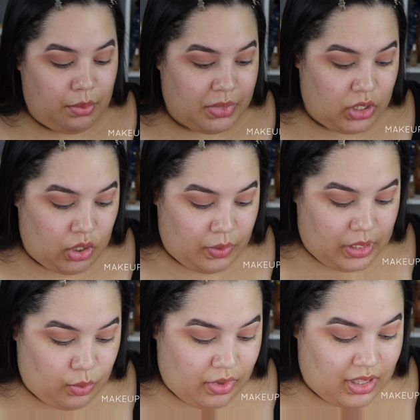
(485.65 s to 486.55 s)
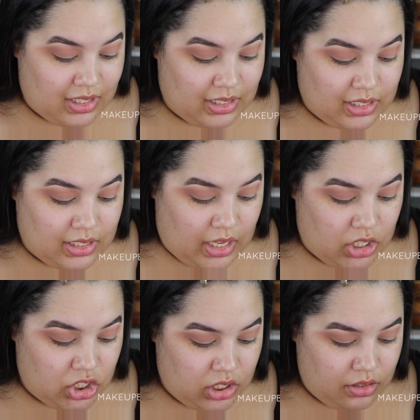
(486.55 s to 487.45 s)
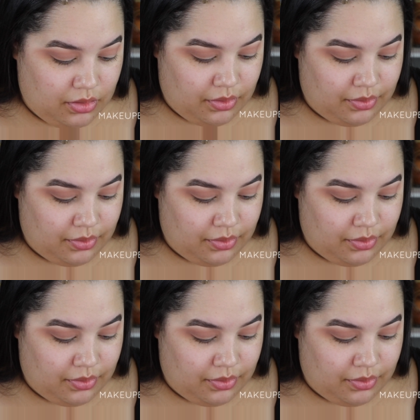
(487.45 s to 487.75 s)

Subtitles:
I'm gonna go in with Sensation.